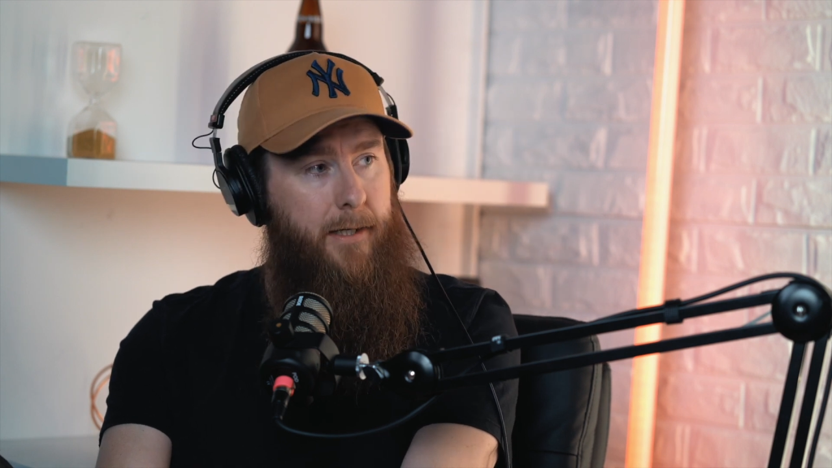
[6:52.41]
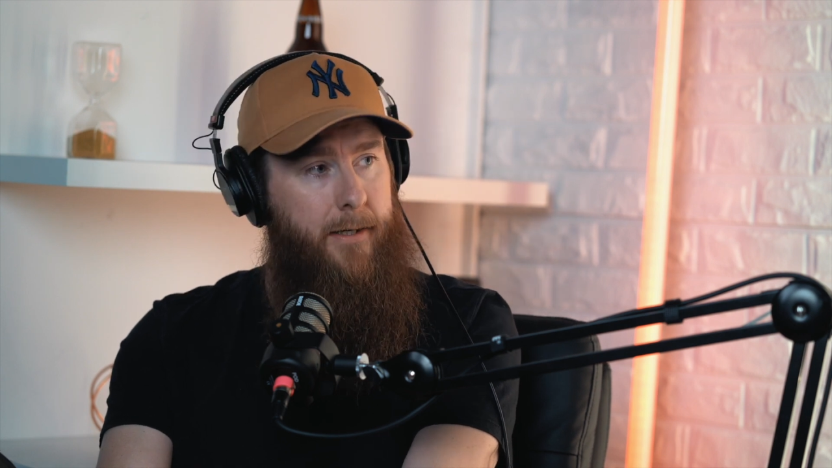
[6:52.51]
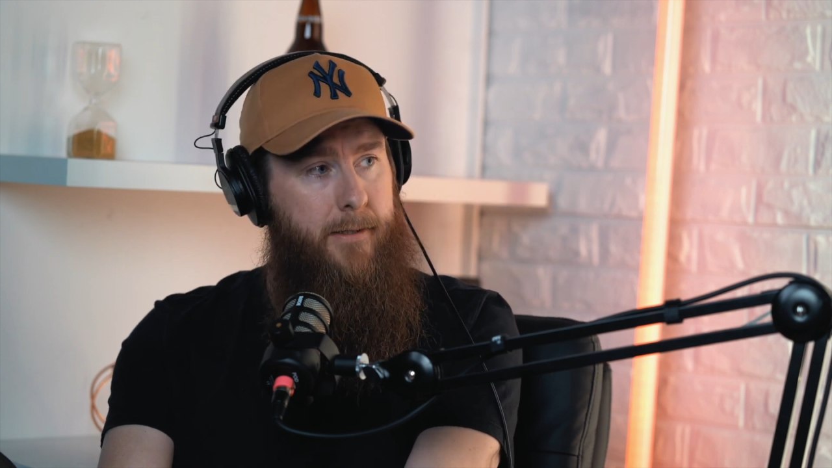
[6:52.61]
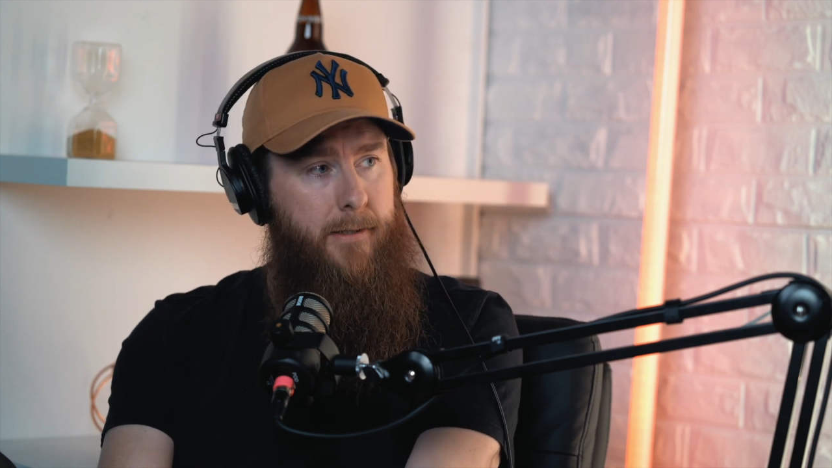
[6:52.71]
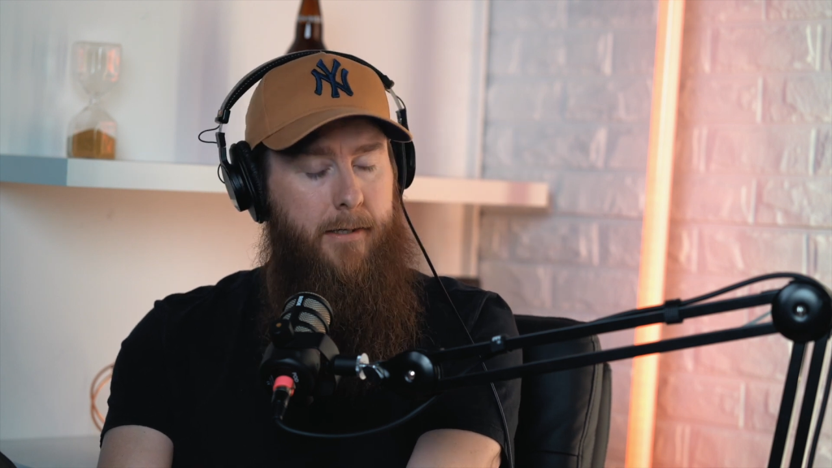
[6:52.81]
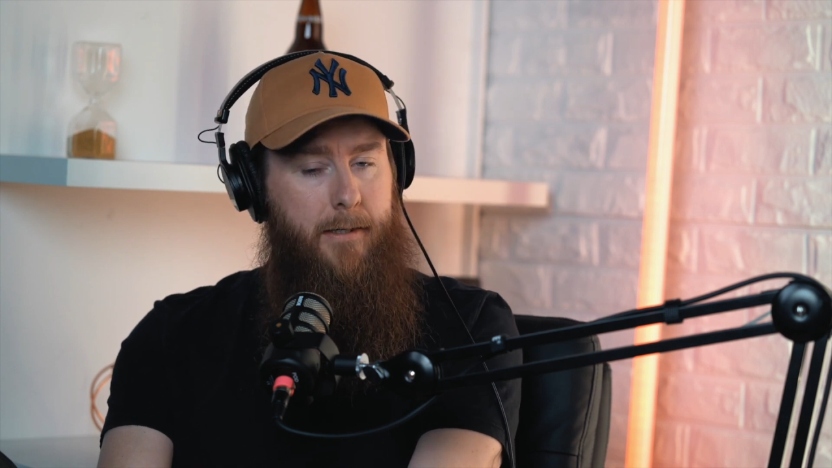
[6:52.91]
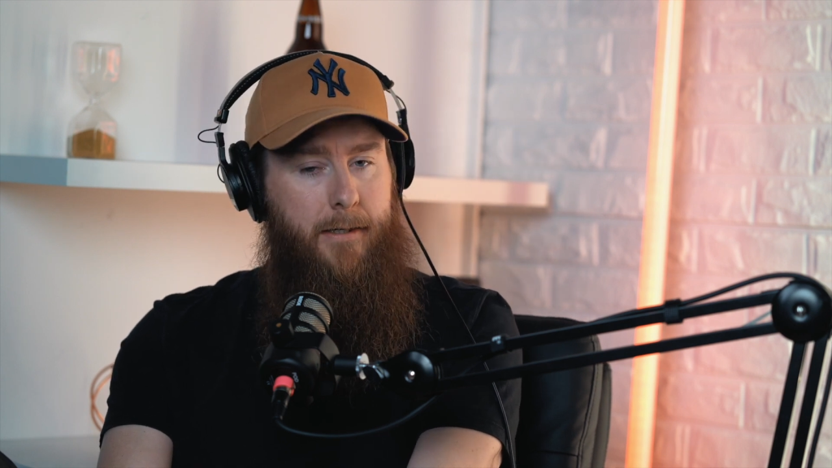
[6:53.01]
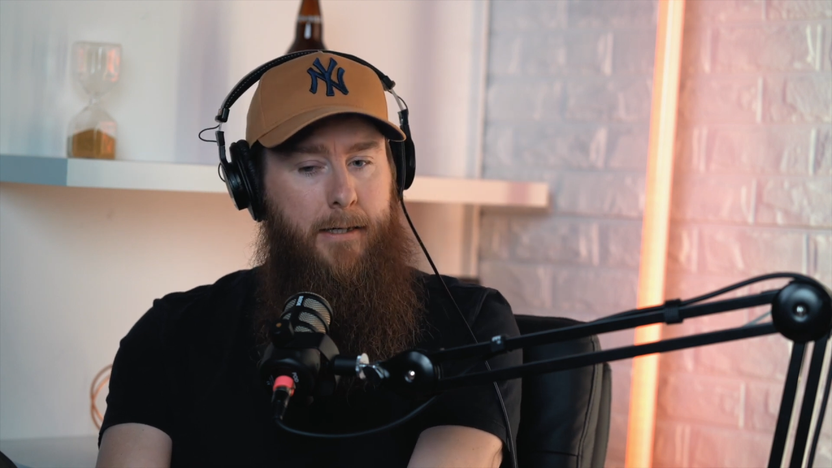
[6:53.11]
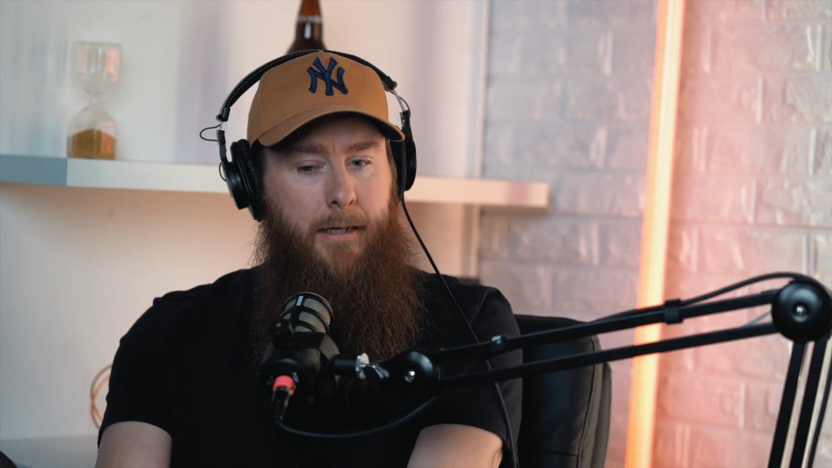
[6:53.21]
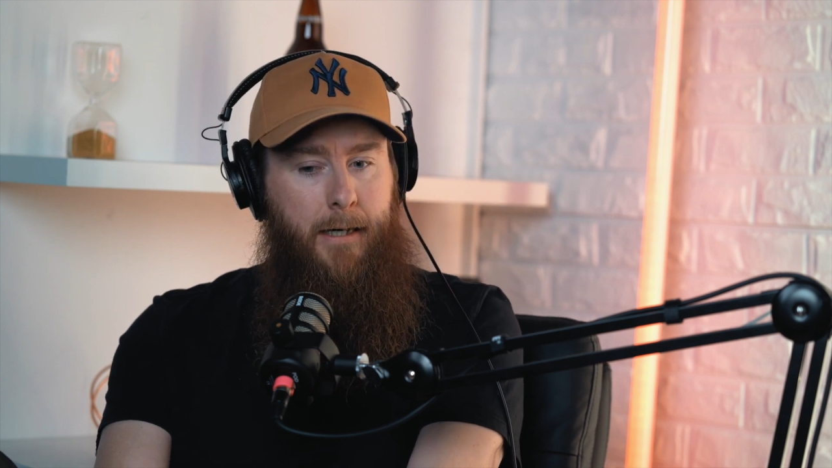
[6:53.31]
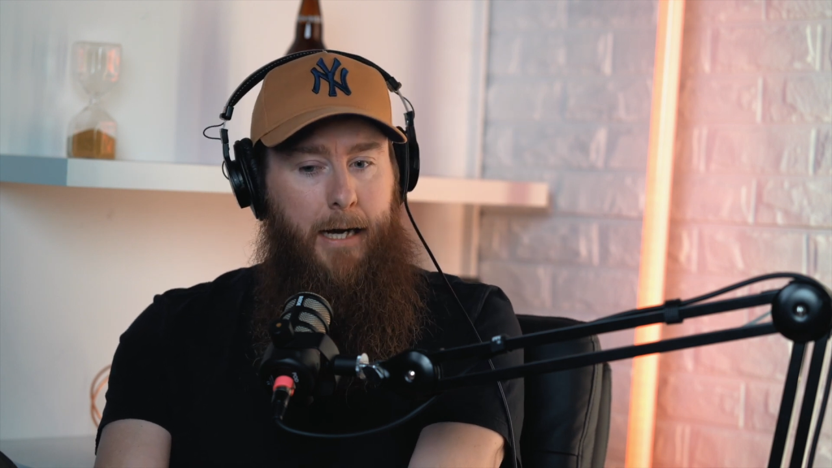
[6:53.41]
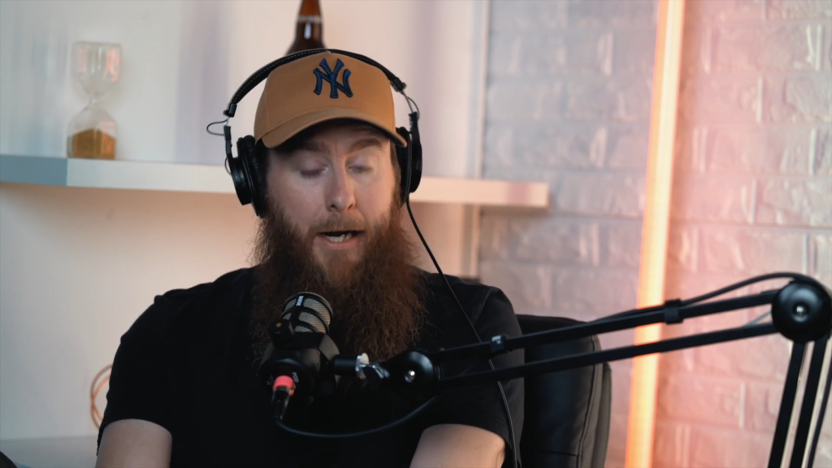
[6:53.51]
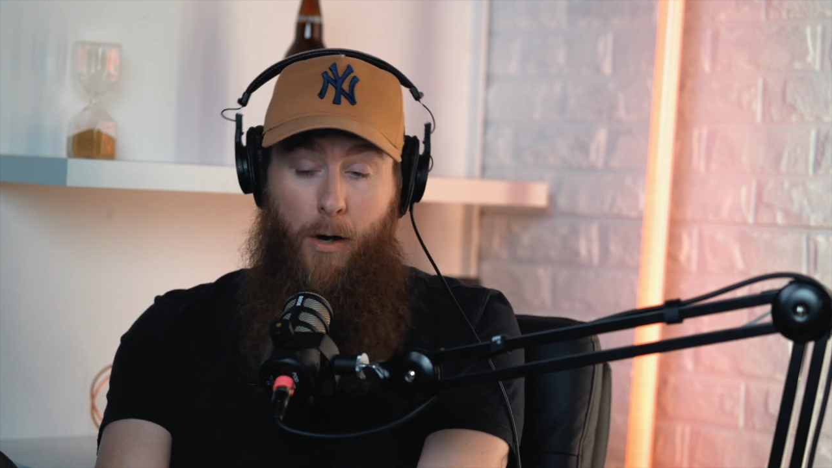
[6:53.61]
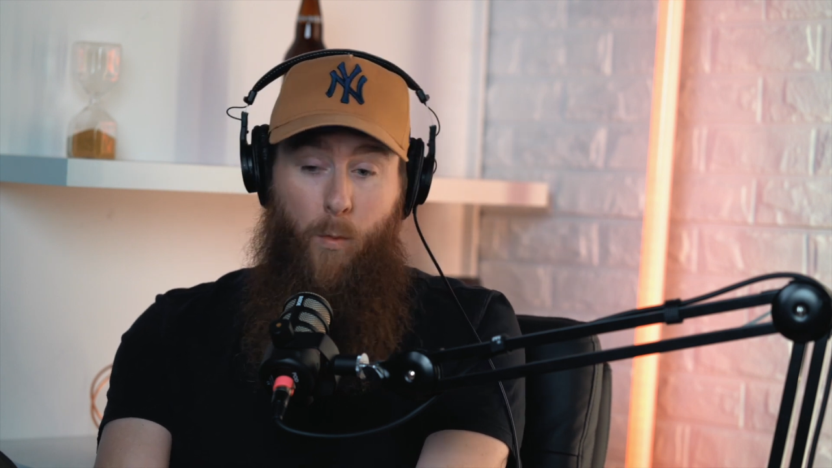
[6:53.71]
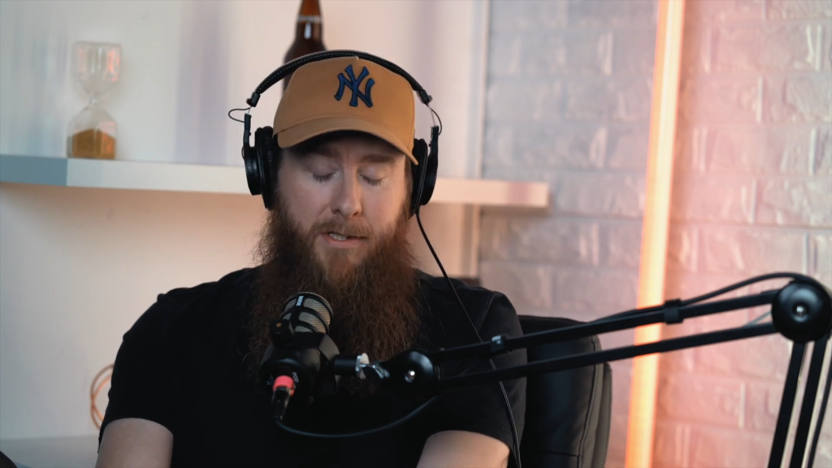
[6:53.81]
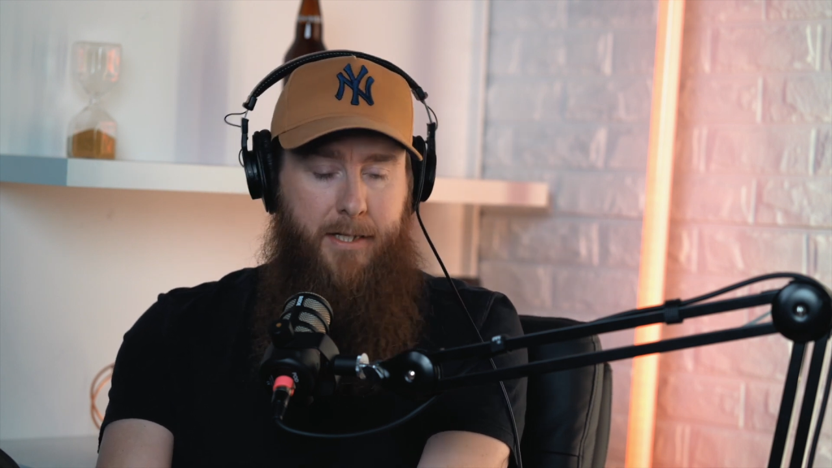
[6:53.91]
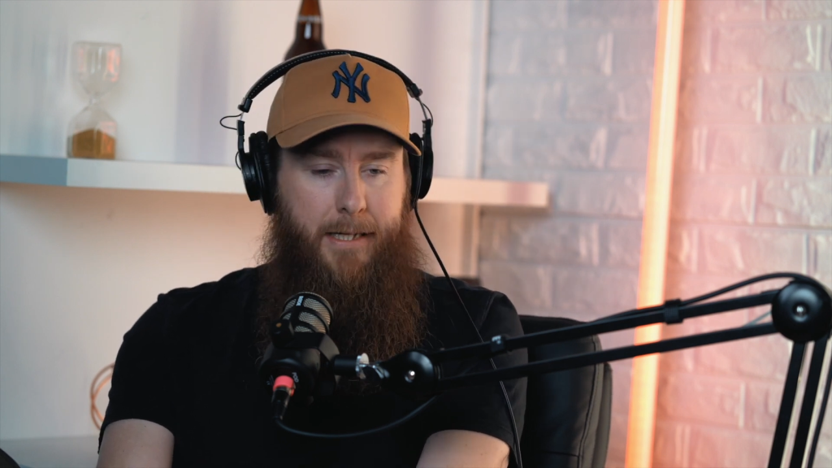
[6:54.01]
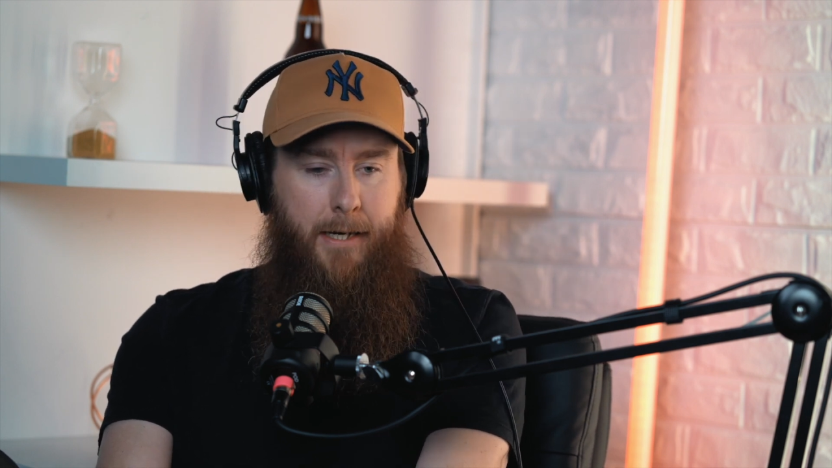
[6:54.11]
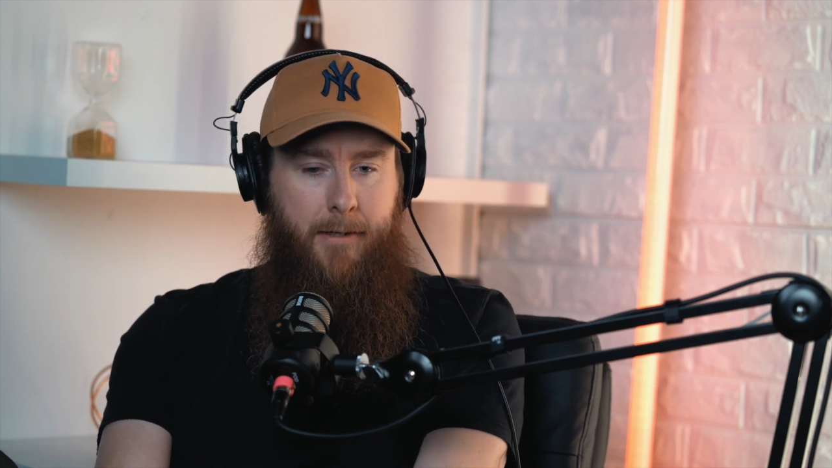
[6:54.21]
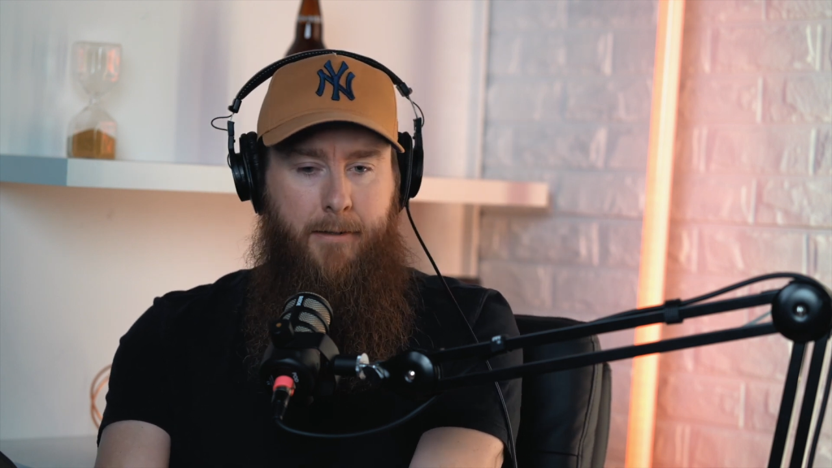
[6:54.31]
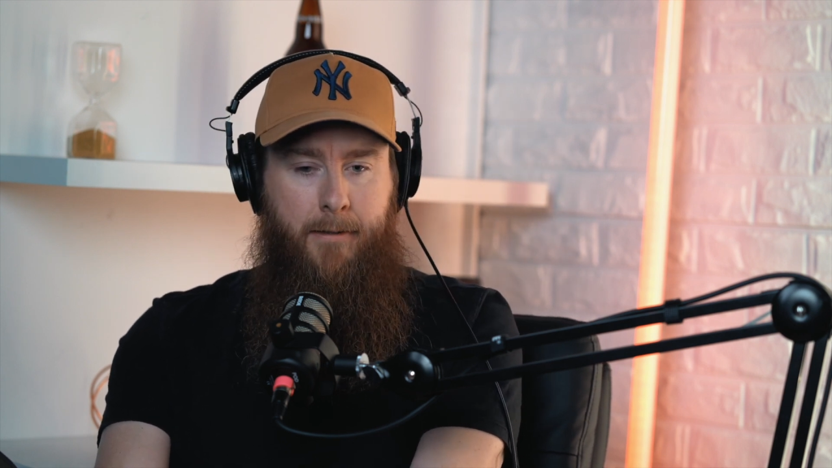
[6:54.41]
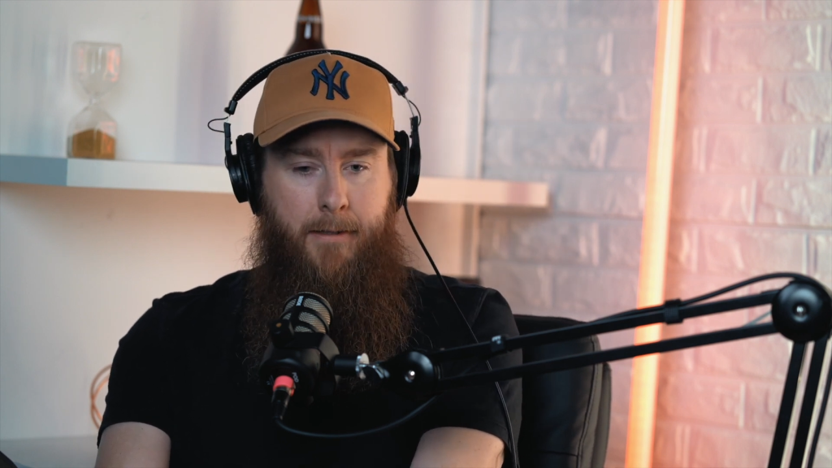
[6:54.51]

years and I wasn't there.